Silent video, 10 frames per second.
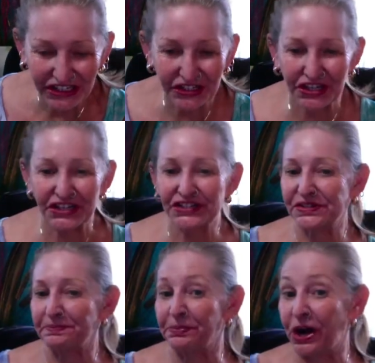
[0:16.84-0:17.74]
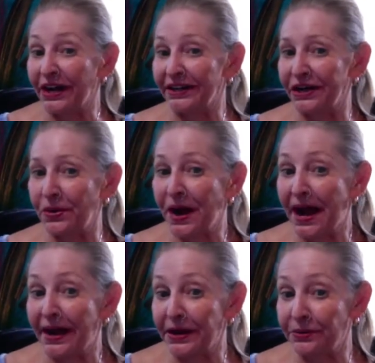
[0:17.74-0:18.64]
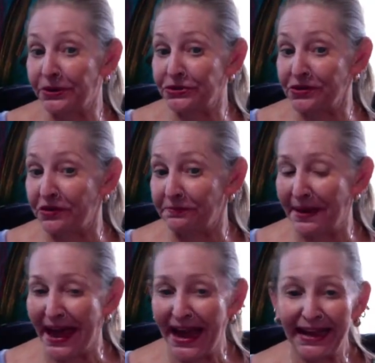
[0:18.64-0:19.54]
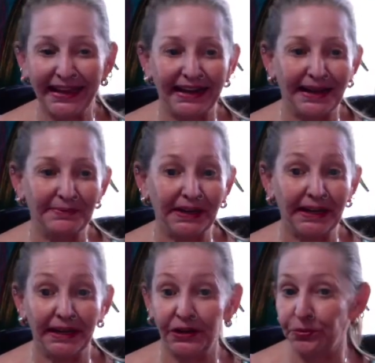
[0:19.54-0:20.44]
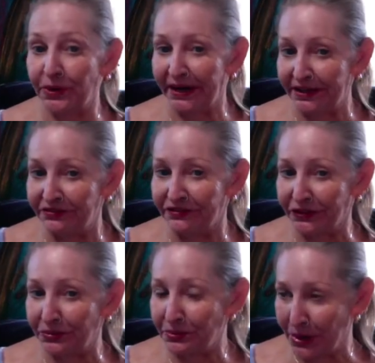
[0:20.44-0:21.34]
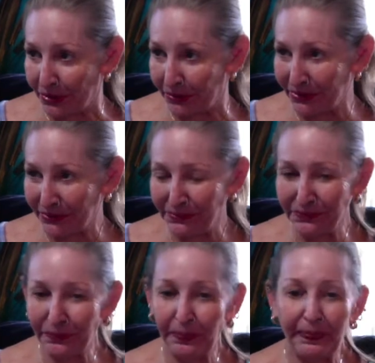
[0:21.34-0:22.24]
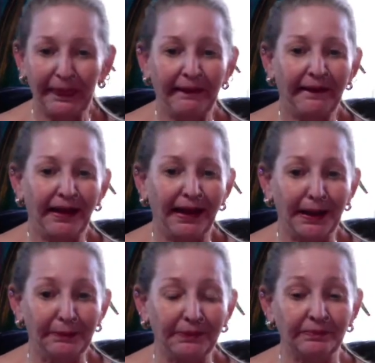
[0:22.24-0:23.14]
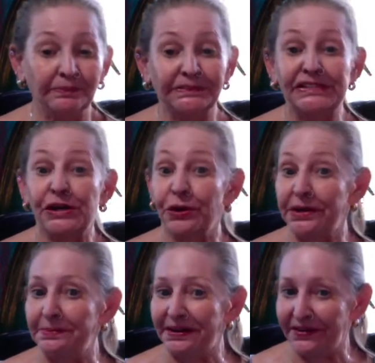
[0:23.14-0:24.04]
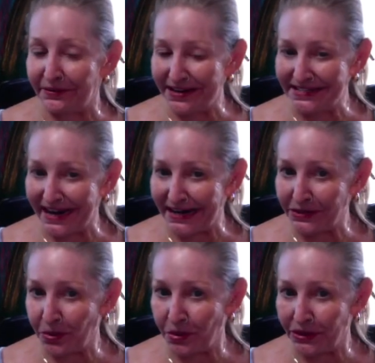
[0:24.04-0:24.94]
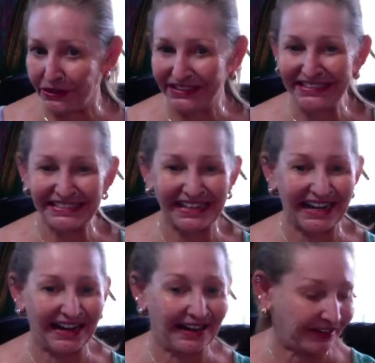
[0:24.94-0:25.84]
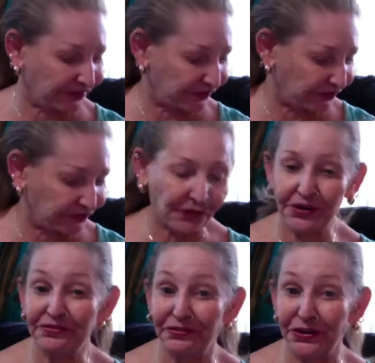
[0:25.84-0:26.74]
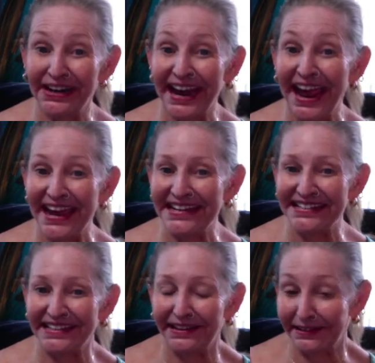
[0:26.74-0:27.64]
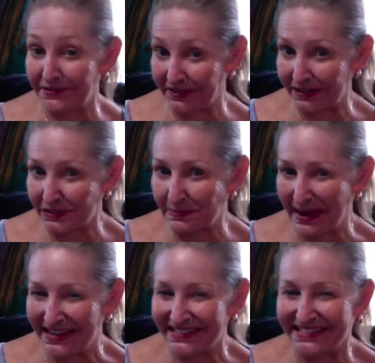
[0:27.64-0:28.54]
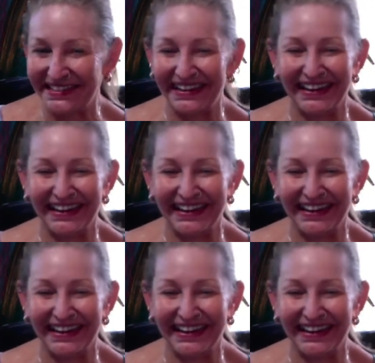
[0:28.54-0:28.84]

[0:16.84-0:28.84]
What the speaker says: just bought in Ohio and drove back, and I'm getting it ready for the road. It's going to be very tight quarters, 4'8" living space.